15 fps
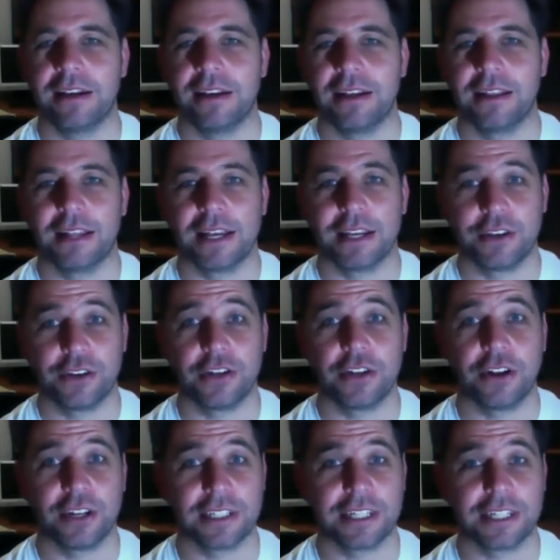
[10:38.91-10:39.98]
they
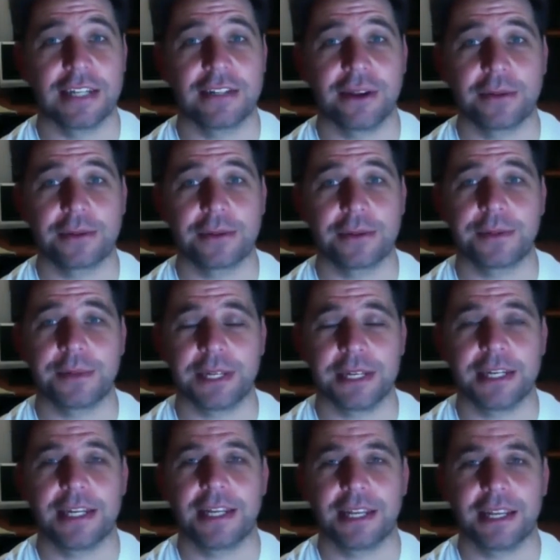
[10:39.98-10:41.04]
utilise that
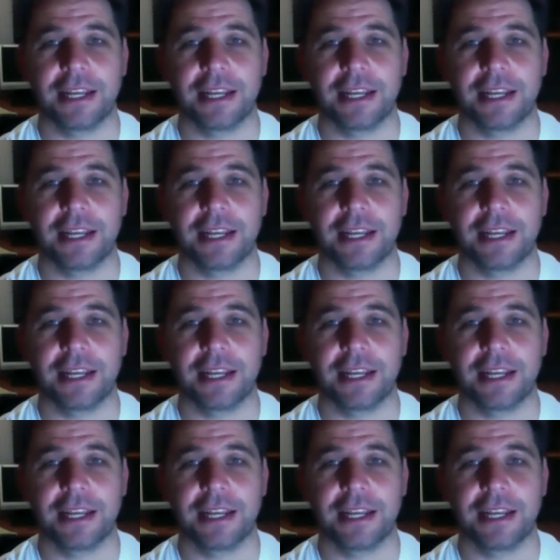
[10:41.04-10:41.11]
topspin